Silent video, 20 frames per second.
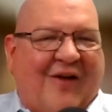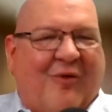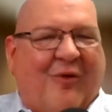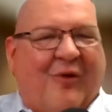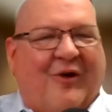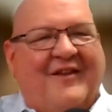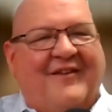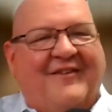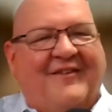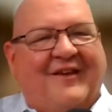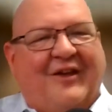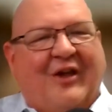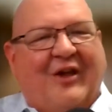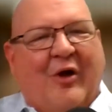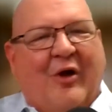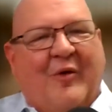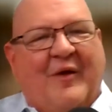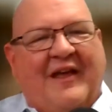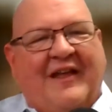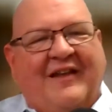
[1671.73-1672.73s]
or does it
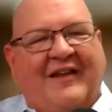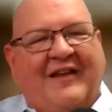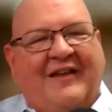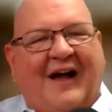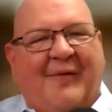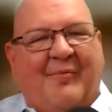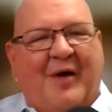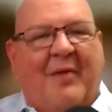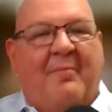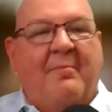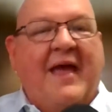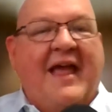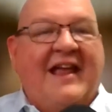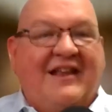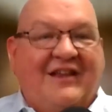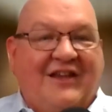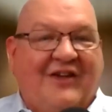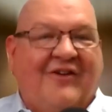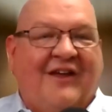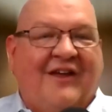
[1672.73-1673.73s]
go in a
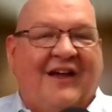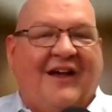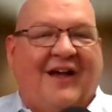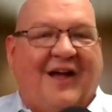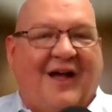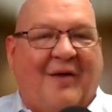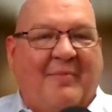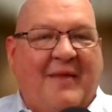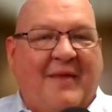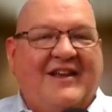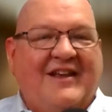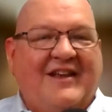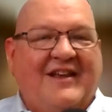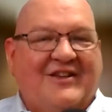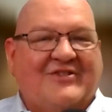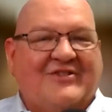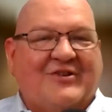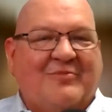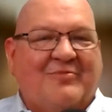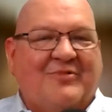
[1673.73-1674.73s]
main unit, a main
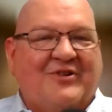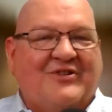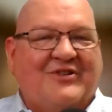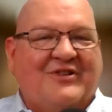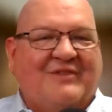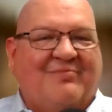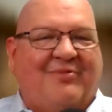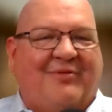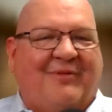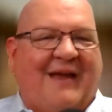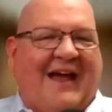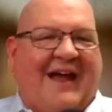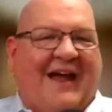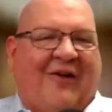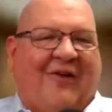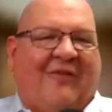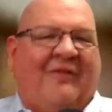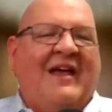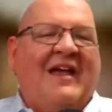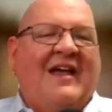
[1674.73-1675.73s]
distribution
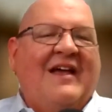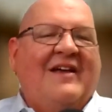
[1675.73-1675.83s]
panel?